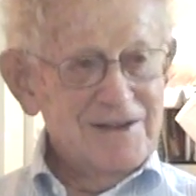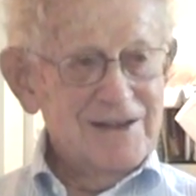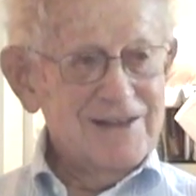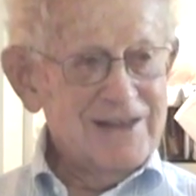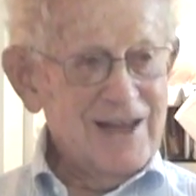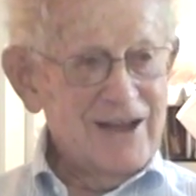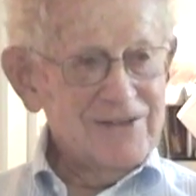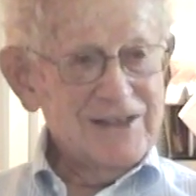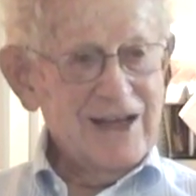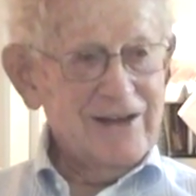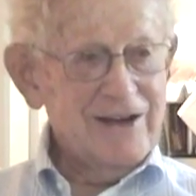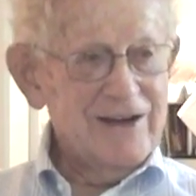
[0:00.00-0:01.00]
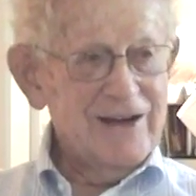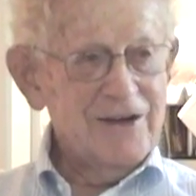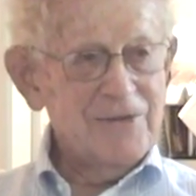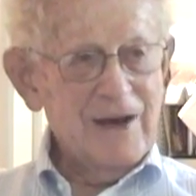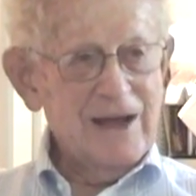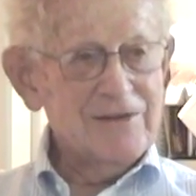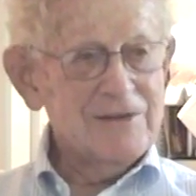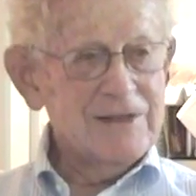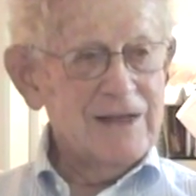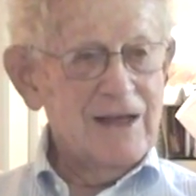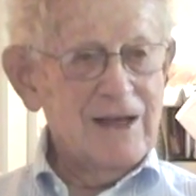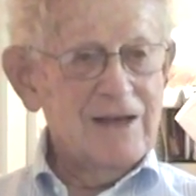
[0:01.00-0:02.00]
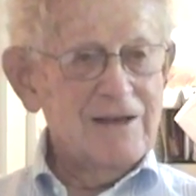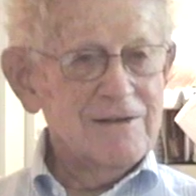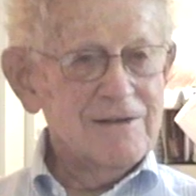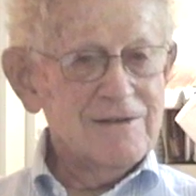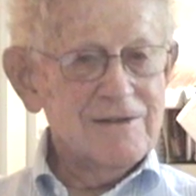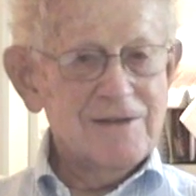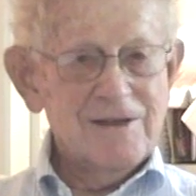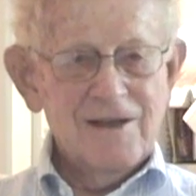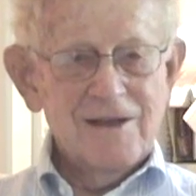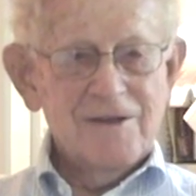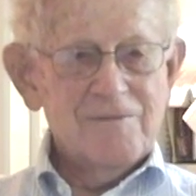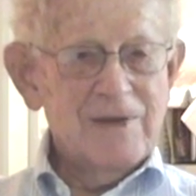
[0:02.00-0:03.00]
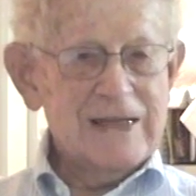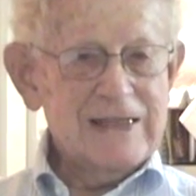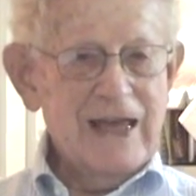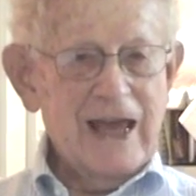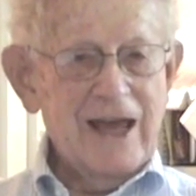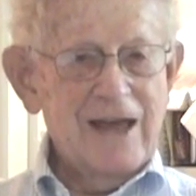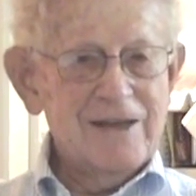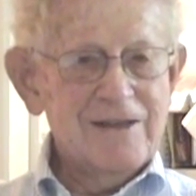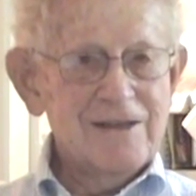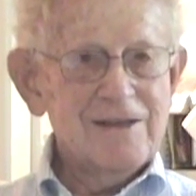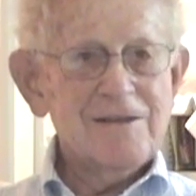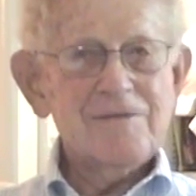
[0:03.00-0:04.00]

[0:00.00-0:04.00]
in the downtown area around McNabb,